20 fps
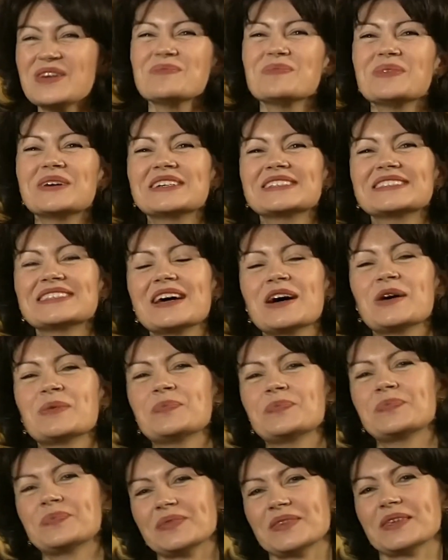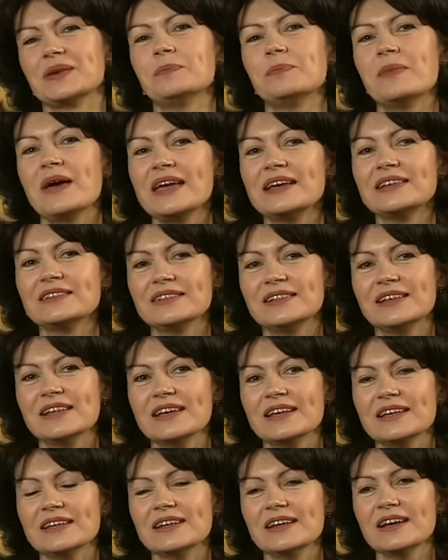but um,
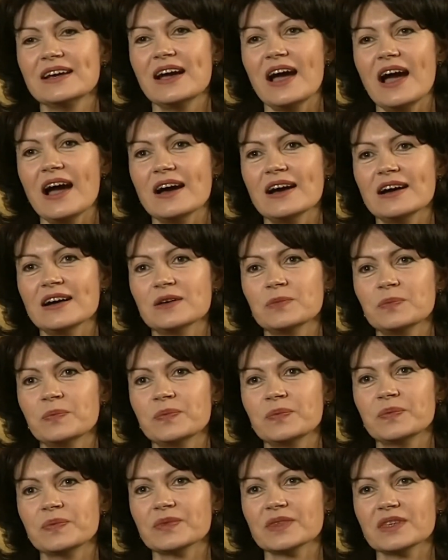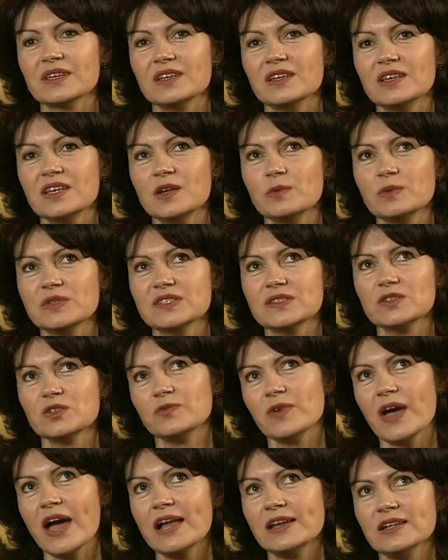mainly um, it was sort
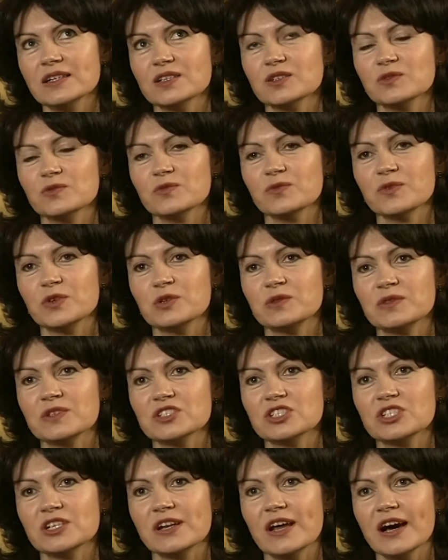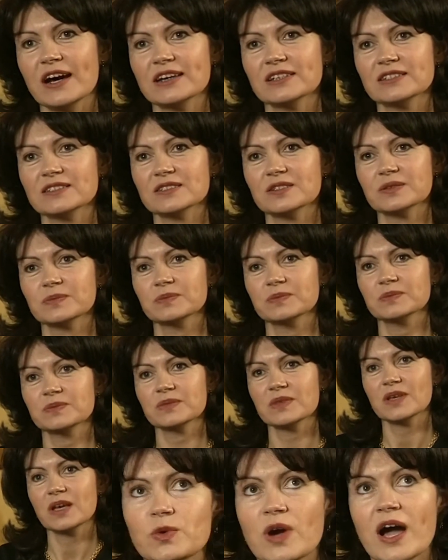of elegant food that she liked.
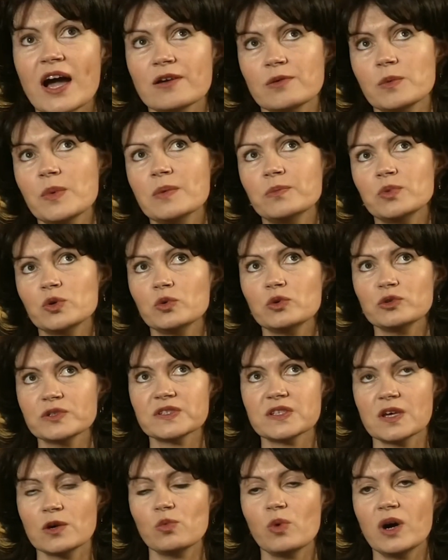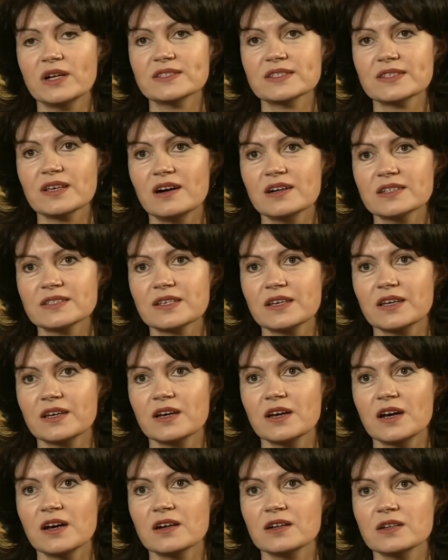I remember also once asking
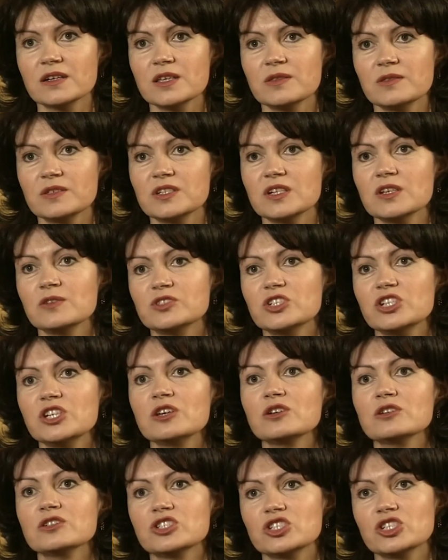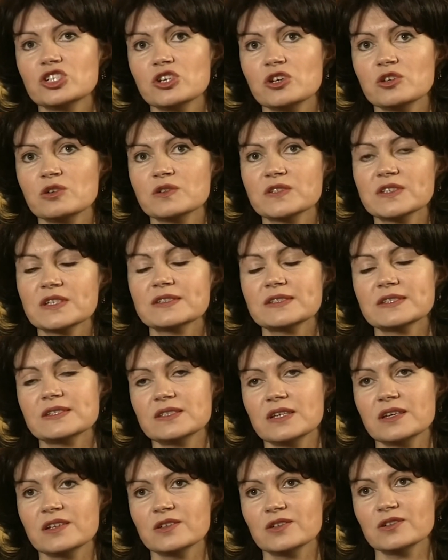her that if she could choose a
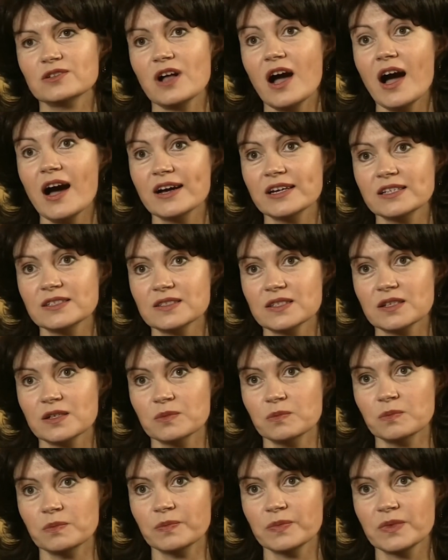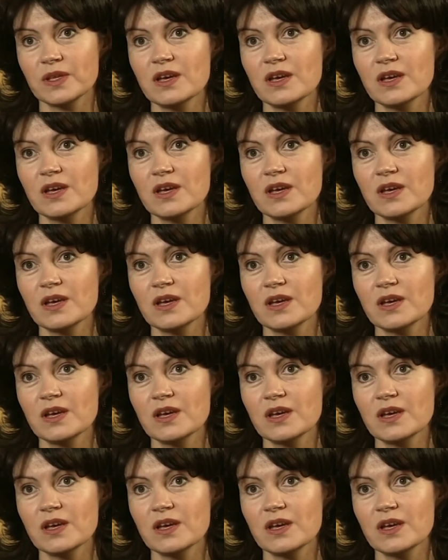single item,